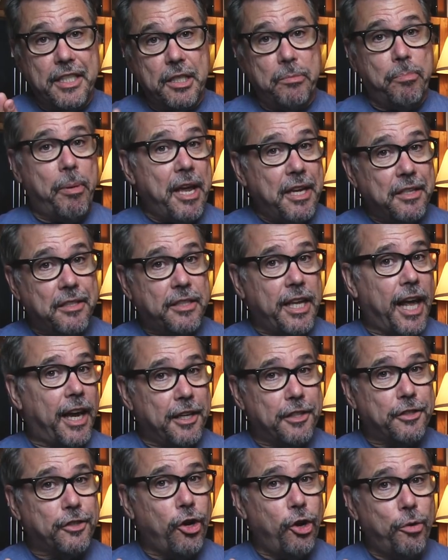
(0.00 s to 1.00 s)
Space
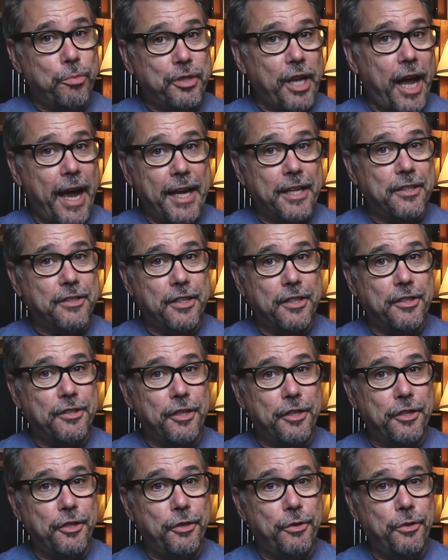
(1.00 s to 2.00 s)
Telescope Science
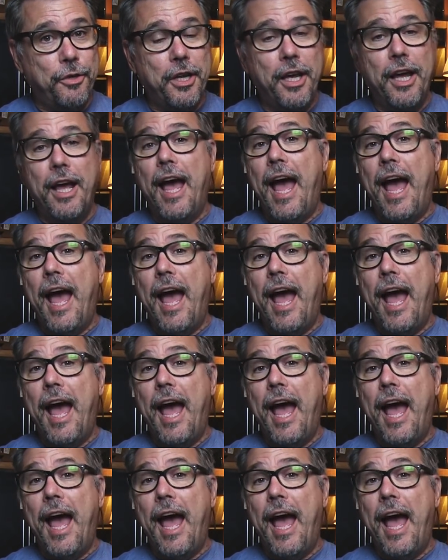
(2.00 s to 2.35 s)
Institute,